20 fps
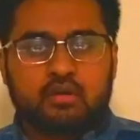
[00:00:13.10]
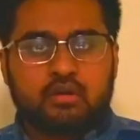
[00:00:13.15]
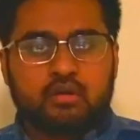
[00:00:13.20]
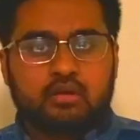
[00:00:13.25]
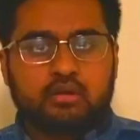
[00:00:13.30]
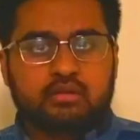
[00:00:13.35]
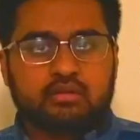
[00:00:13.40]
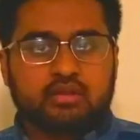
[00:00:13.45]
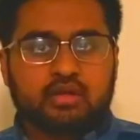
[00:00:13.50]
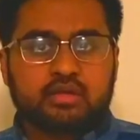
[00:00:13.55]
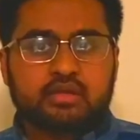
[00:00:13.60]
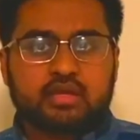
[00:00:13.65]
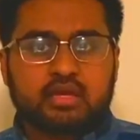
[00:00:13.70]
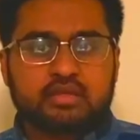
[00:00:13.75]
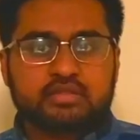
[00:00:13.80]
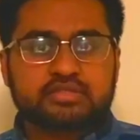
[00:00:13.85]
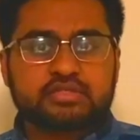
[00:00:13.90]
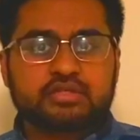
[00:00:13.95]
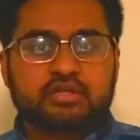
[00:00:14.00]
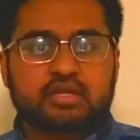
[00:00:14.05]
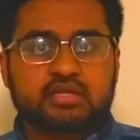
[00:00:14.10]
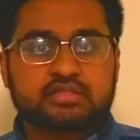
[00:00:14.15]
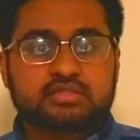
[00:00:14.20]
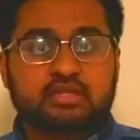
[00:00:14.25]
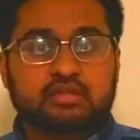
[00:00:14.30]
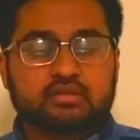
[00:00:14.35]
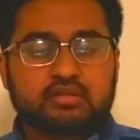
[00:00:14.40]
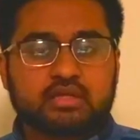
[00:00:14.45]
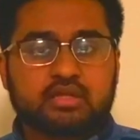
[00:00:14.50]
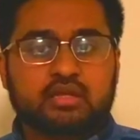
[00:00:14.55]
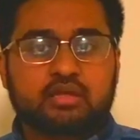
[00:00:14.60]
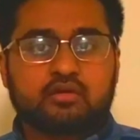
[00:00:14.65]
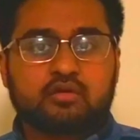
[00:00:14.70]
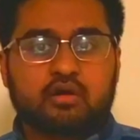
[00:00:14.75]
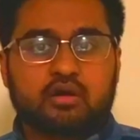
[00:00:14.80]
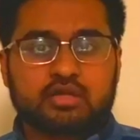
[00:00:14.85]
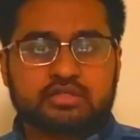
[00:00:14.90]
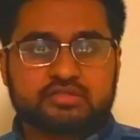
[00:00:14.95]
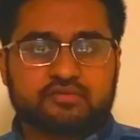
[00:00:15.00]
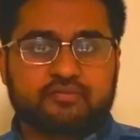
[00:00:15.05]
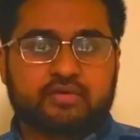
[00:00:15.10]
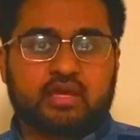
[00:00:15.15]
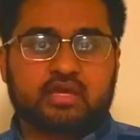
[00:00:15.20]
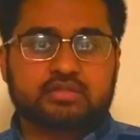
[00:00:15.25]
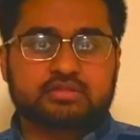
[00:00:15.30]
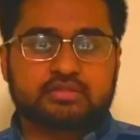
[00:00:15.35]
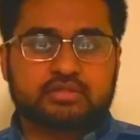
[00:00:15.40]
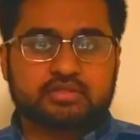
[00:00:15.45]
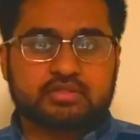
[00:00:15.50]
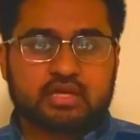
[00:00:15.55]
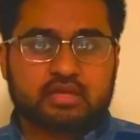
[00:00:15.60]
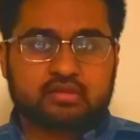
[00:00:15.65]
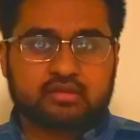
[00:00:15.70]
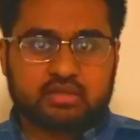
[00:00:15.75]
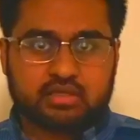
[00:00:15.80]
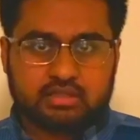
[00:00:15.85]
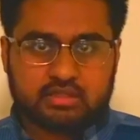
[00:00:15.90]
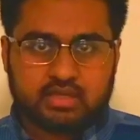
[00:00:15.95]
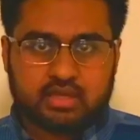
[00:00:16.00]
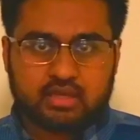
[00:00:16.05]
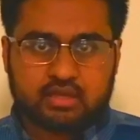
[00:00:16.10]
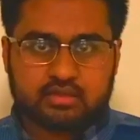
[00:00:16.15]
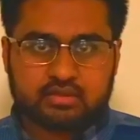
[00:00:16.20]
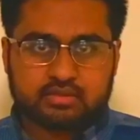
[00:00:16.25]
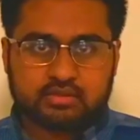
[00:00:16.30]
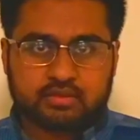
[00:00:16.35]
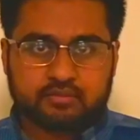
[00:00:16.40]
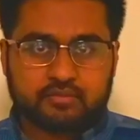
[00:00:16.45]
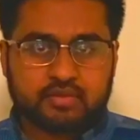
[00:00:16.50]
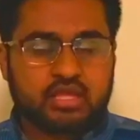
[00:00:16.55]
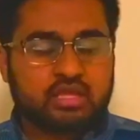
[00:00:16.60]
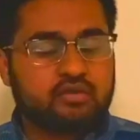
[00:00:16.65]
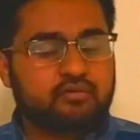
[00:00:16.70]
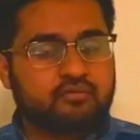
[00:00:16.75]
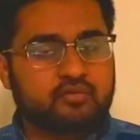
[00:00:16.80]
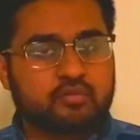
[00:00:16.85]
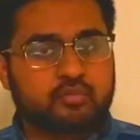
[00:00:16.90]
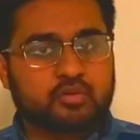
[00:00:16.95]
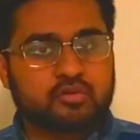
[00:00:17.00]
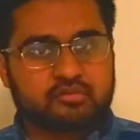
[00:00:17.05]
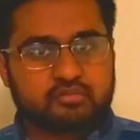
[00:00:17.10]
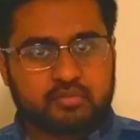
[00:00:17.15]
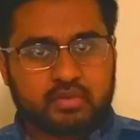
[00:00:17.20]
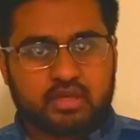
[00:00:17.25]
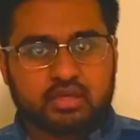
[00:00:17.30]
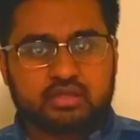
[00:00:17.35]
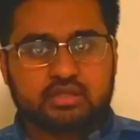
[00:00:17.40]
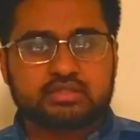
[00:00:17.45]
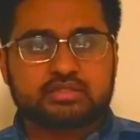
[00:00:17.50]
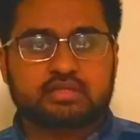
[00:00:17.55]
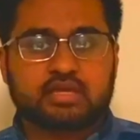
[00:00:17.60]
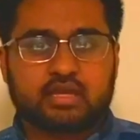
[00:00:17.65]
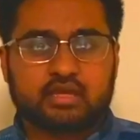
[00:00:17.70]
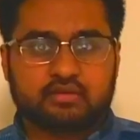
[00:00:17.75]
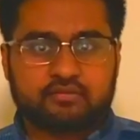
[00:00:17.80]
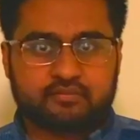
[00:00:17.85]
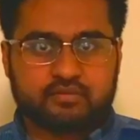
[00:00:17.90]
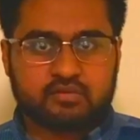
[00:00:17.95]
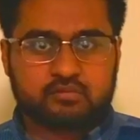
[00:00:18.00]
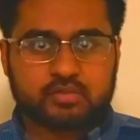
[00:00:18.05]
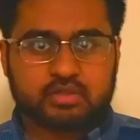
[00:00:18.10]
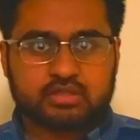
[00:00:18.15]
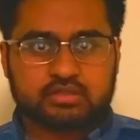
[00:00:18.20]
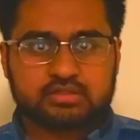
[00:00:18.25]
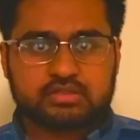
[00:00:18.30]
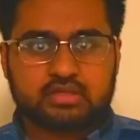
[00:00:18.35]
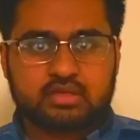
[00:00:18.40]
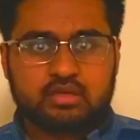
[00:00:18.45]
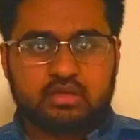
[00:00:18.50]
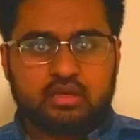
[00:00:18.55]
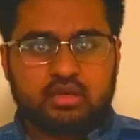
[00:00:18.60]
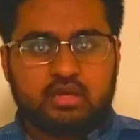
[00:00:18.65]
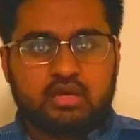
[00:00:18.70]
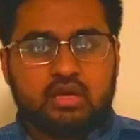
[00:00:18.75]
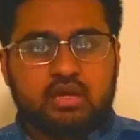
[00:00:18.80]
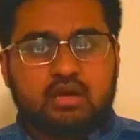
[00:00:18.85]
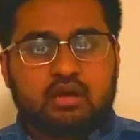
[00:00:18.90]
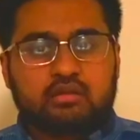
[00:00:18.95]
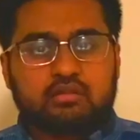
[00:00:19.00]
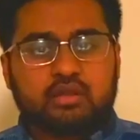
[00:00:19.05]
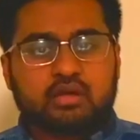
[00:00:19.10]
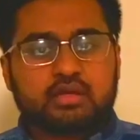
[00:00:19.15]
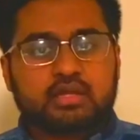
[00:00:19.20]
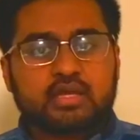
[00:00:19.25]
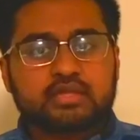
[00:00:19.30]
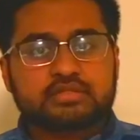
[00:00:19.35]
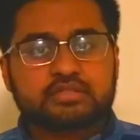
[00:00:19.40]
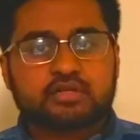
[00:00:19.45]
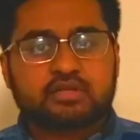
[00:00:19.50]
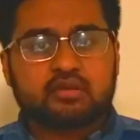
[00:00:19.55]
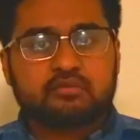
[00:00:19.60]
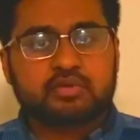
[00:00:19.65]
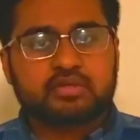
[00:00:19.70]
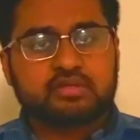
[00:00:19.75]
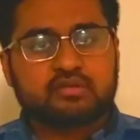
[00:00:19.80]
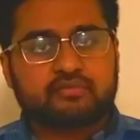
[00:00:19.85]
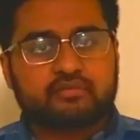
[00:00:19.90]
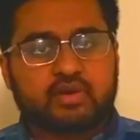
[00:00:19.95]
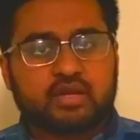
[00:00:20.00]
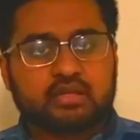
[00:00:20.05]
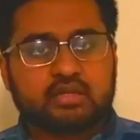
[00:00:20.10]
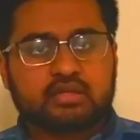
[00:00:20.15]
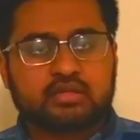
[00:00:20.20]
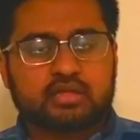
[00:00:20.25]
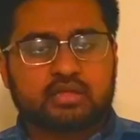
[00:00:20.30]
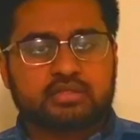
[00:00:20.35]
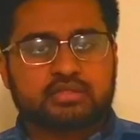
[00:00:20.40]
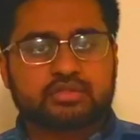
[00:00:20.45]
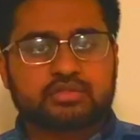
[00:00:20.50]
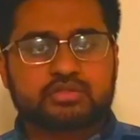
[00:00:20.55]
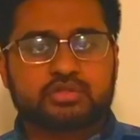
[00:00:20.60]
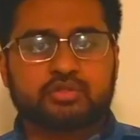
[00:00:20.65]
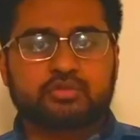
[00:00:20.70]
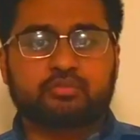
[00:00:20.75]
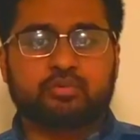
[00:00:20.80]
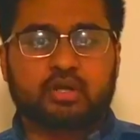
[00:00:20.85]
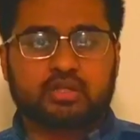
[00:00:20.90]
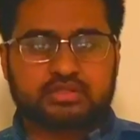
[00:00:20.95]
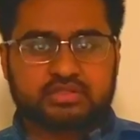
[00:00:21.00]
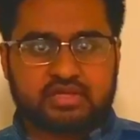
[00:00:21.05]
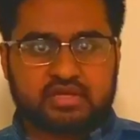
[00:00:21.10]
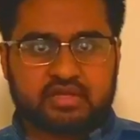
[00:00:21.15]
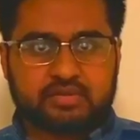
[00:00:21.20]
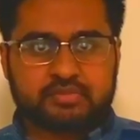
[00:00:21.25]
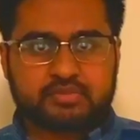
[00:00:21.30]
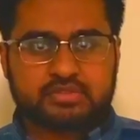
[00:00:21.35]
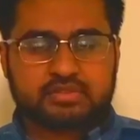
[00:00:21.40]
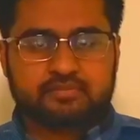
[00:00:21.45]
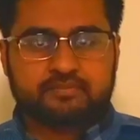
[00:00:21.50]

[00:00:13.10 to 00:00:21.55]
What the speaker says: Lung cancer is the leading cause of cancer death in Canada, for both males and females. Lung cancer can be divided into two broad types: